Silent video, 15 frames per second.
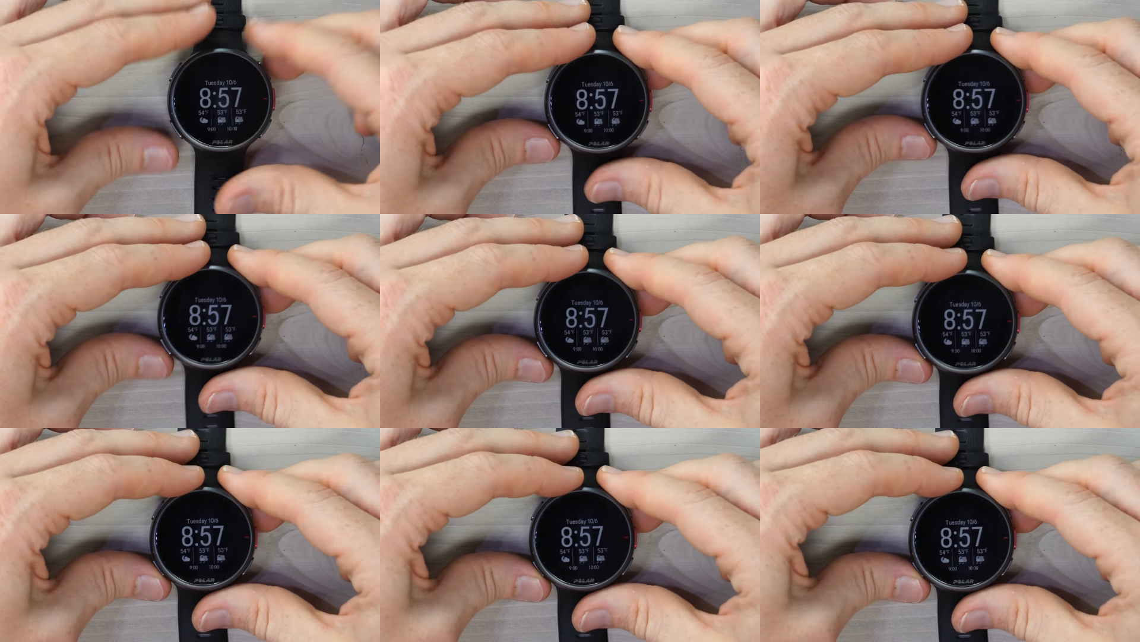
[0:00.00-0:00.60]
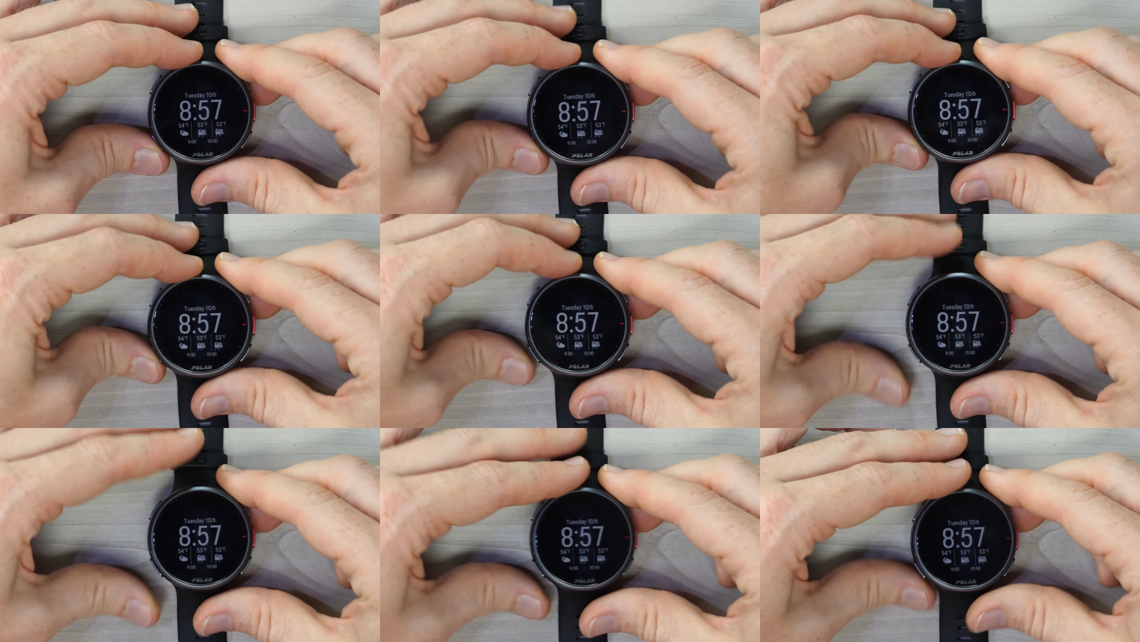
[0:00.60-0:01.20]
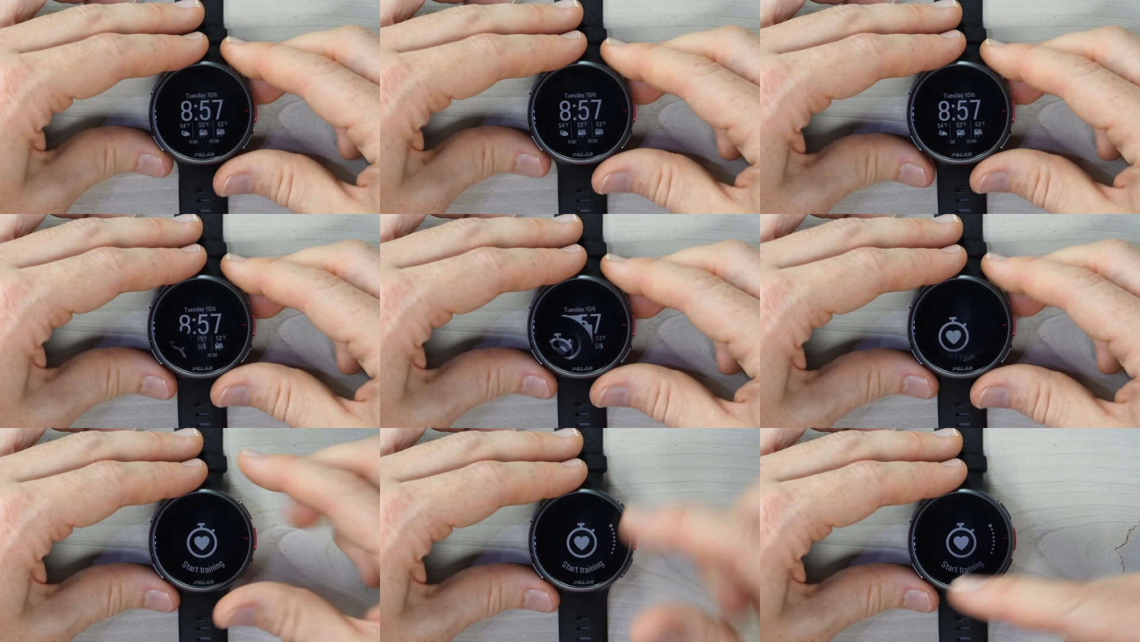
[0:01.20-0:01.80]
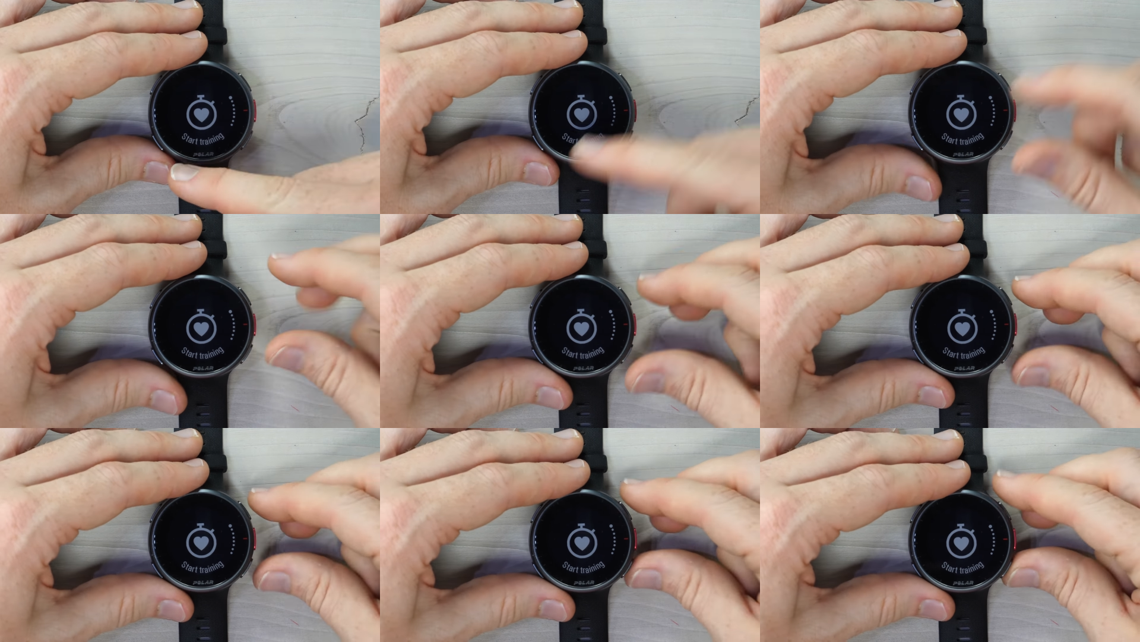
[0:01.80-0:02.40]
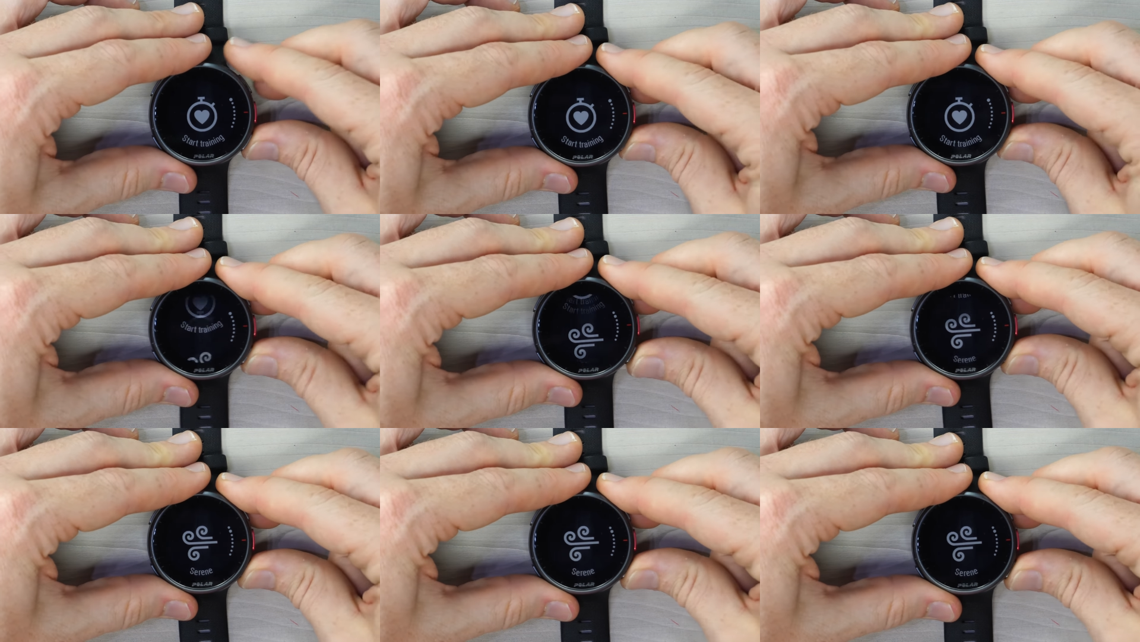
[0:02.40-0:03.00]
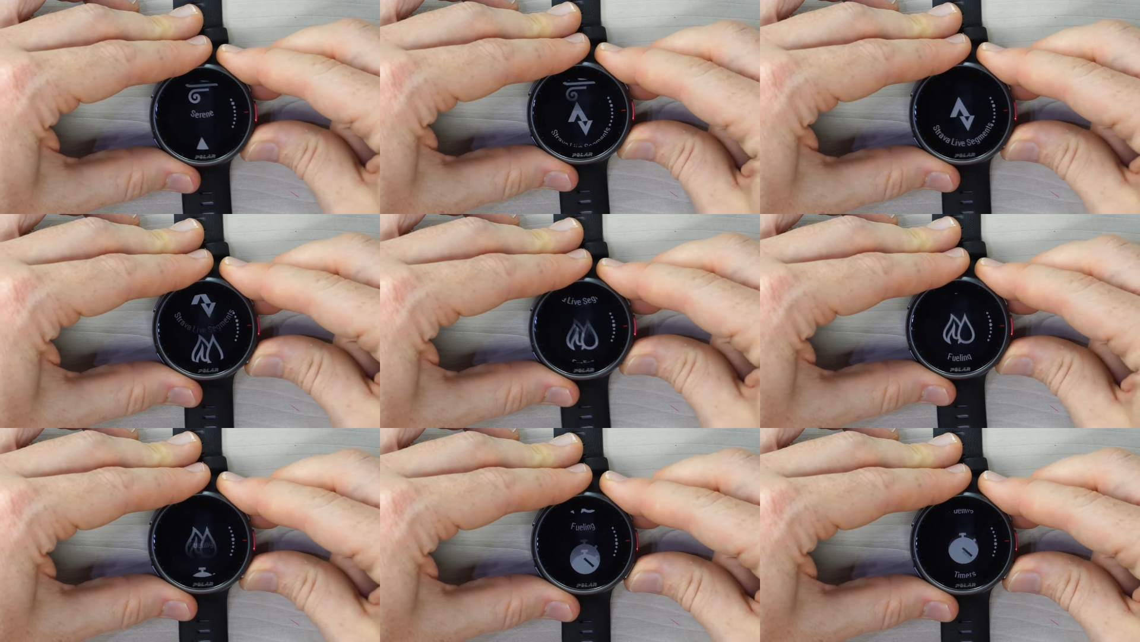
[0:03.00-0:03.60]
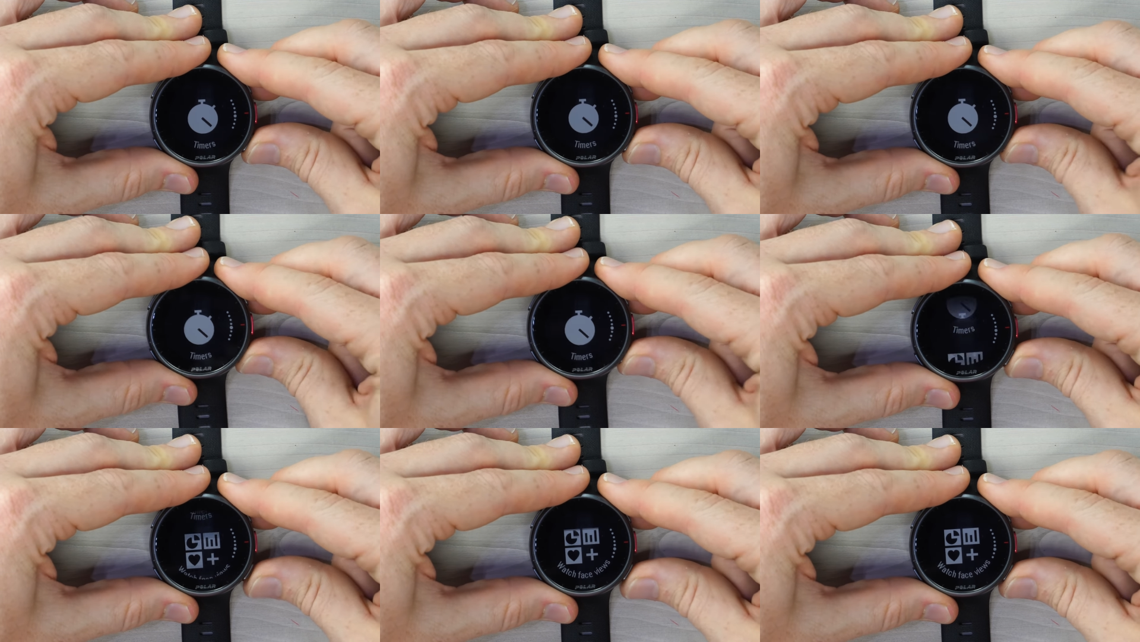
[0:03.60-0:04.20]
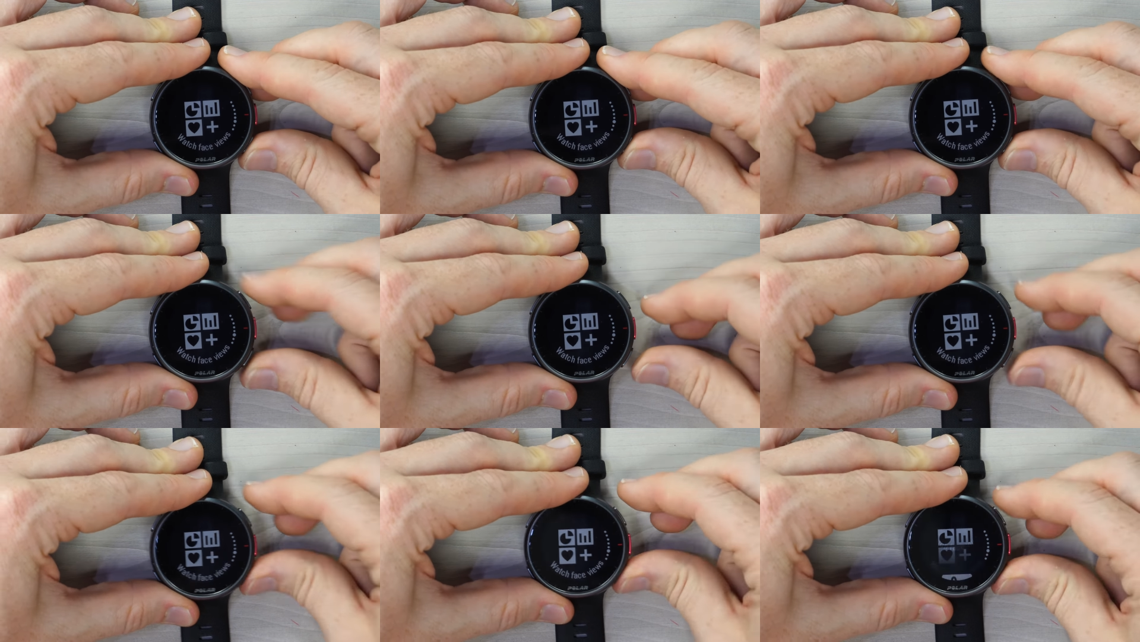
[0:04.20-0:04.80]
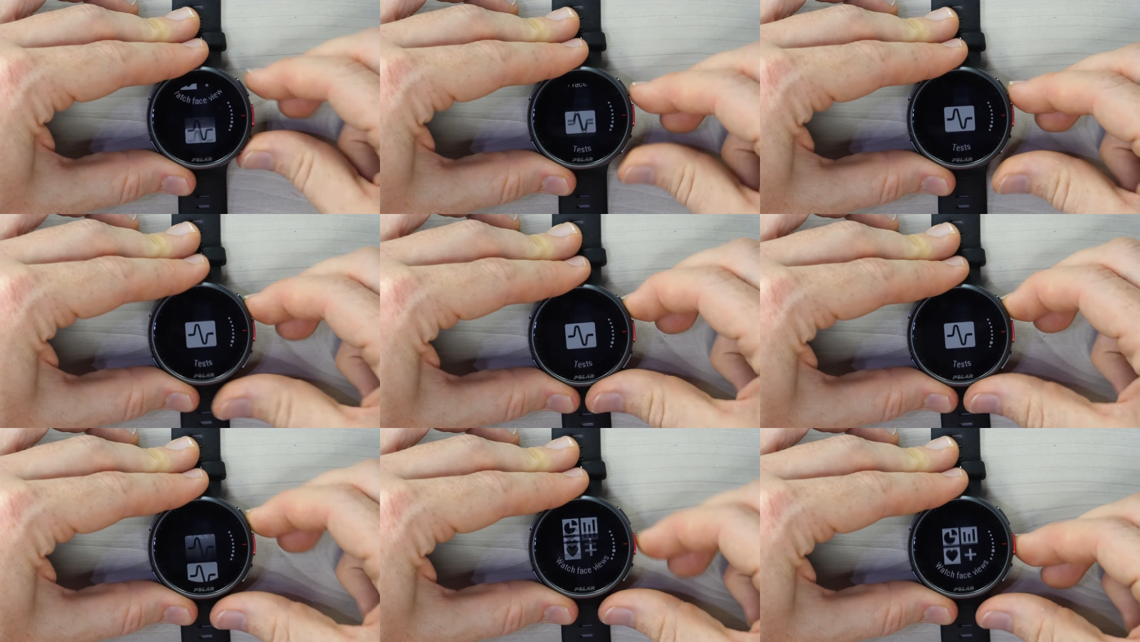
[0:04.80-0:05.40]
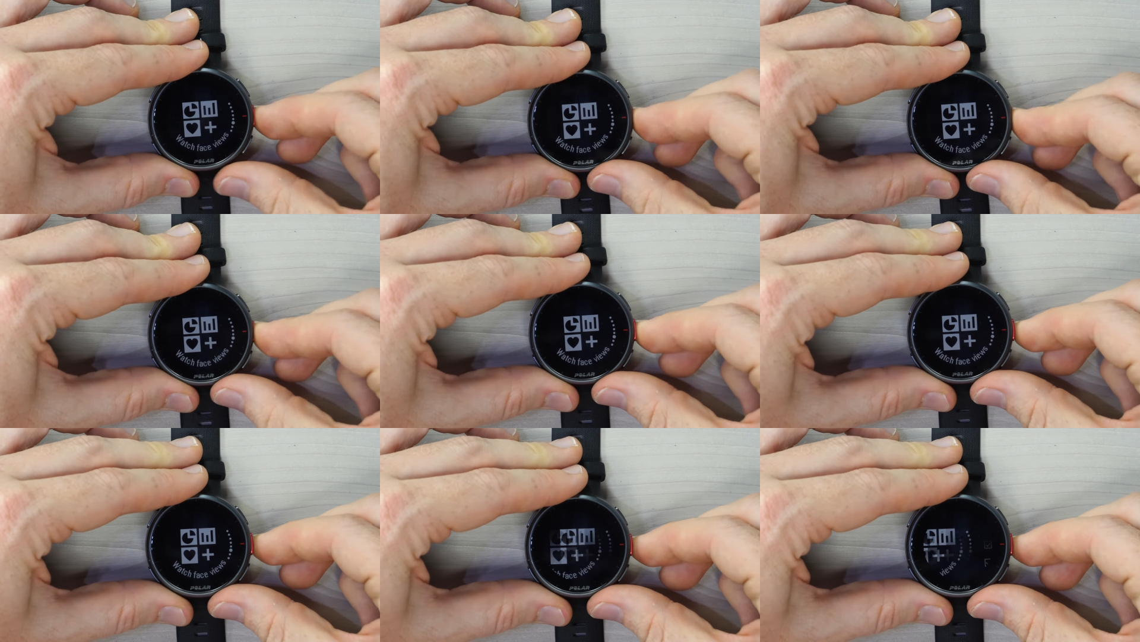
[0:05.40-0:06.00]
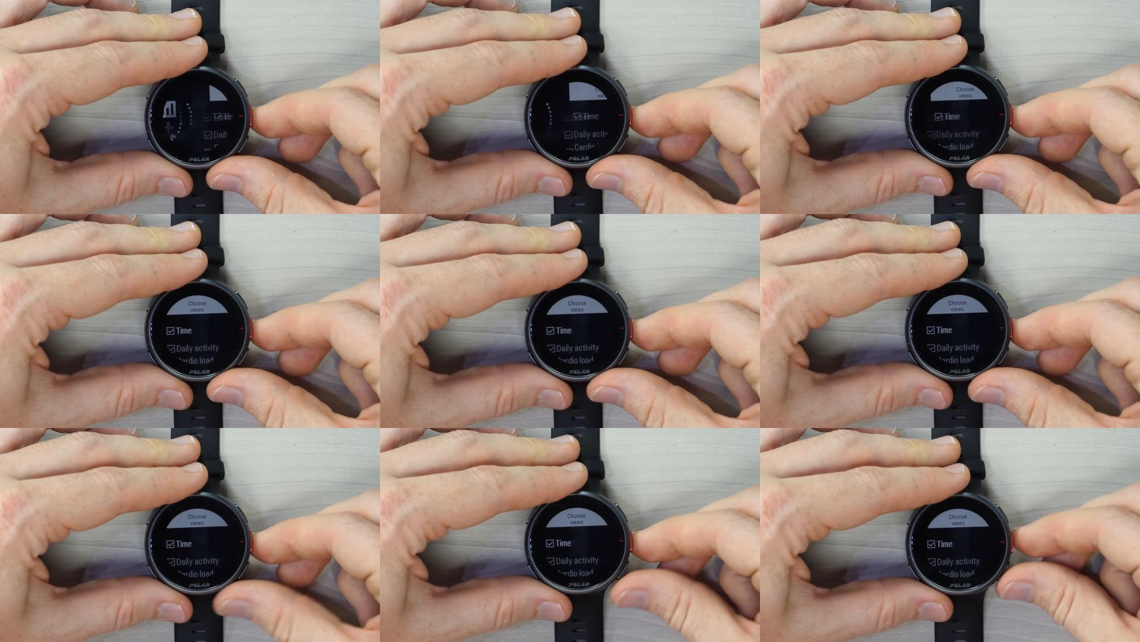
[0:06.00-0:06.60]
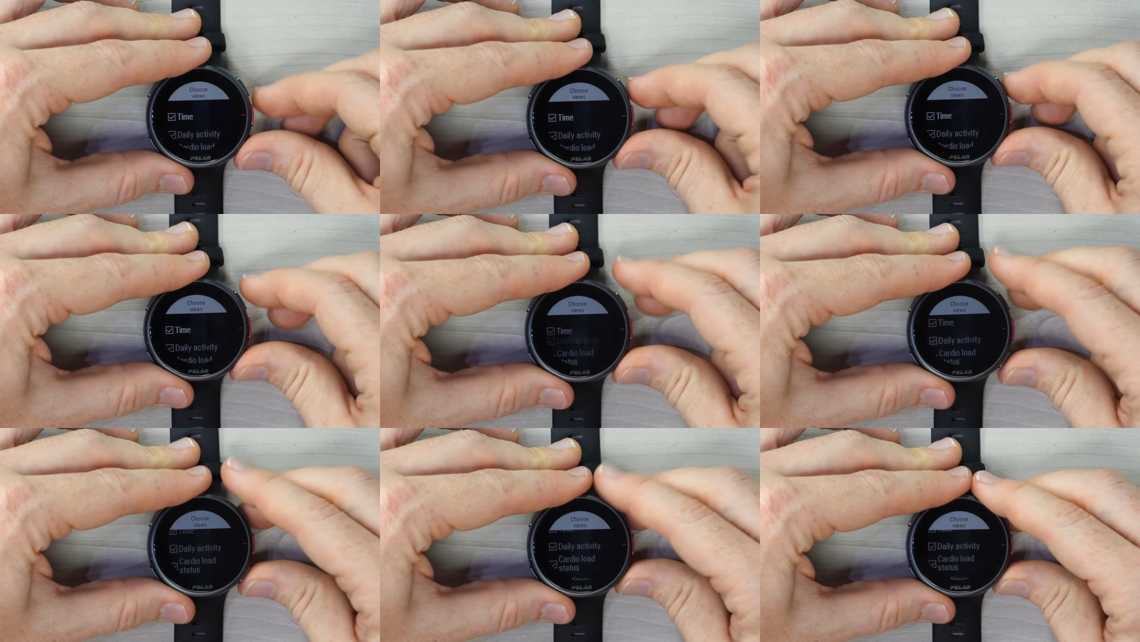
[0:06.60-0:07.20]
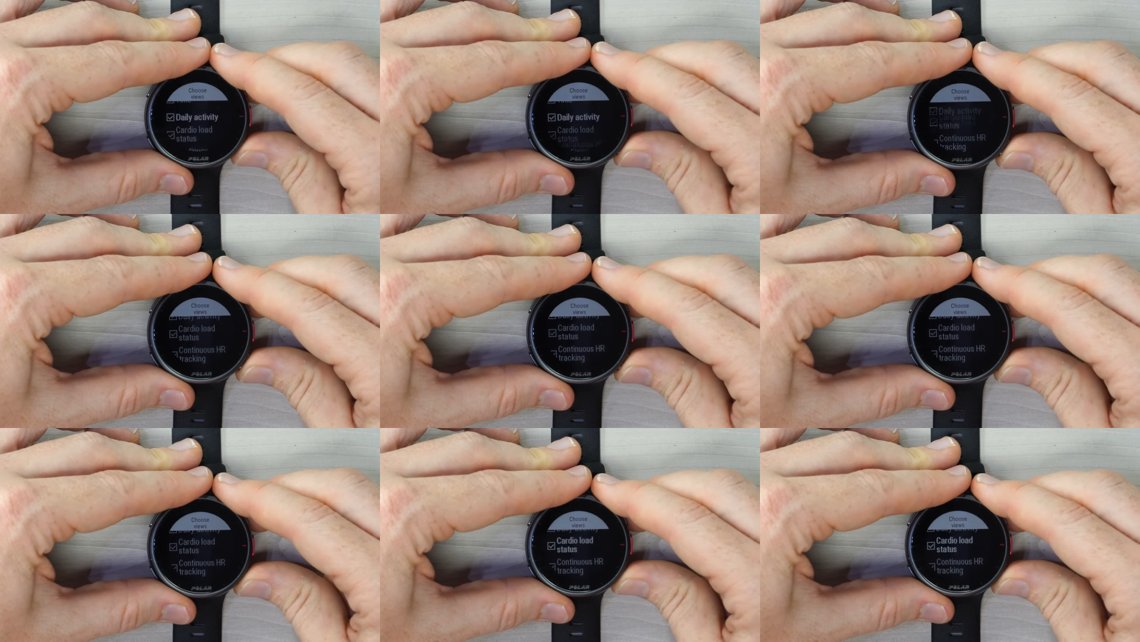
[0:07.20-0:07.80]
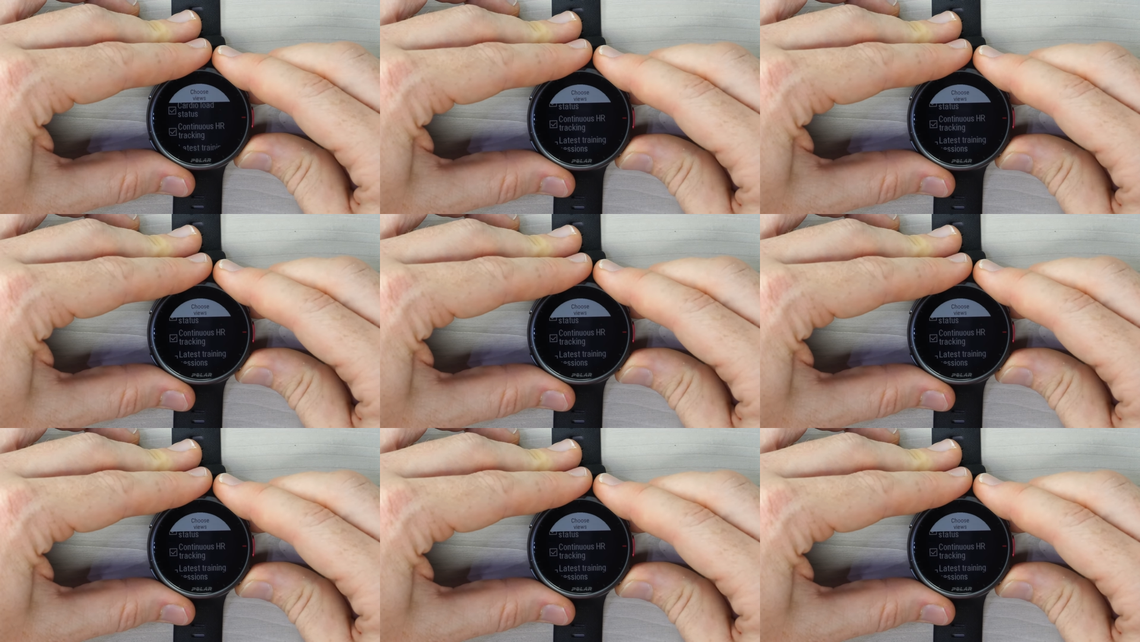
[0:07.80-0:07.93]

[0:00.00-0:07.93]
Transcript: No face is visible, so there are no lips to read.